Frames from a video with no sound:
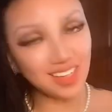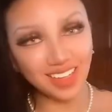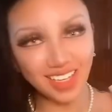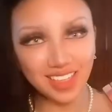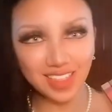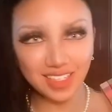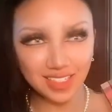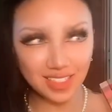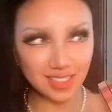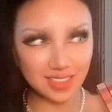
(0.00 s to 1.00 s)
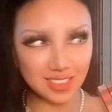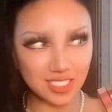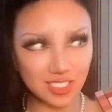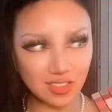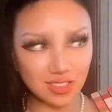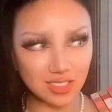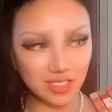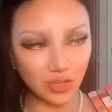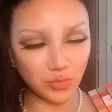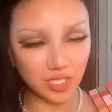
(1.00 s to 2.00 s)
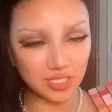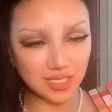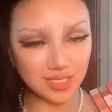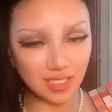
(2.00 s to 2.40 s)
I like the clickiness, just not so much.